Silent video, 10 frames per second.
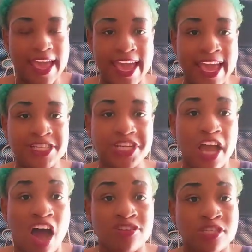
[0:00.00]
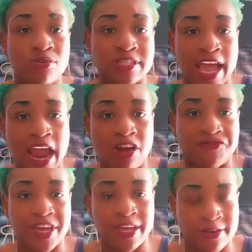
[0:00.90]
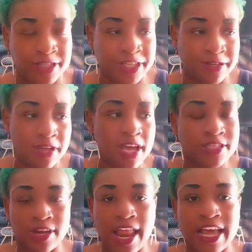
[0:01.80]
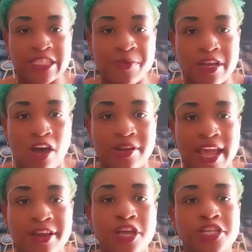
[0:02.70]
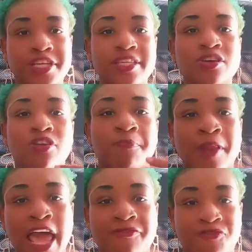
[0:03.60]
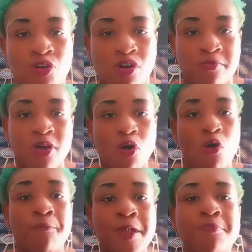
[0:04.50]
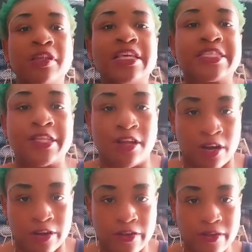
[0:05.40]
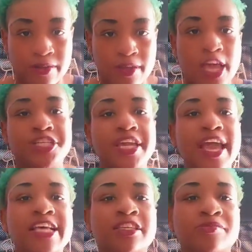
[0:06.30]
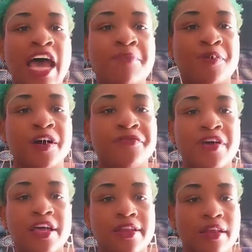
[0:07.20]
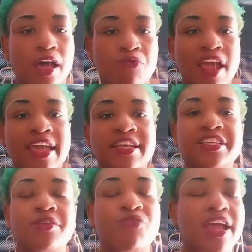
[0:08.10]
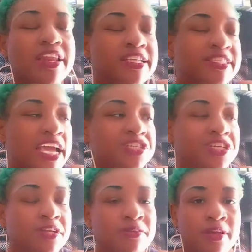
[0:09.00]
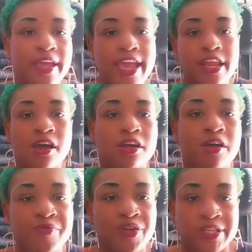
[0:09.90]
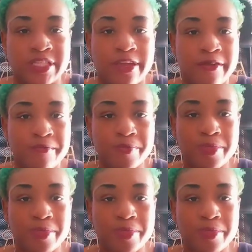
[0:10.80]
And she also is a Hierophant energy. So that lets me know that she's on a platform or people listen to her. She got some type of recognition in her community.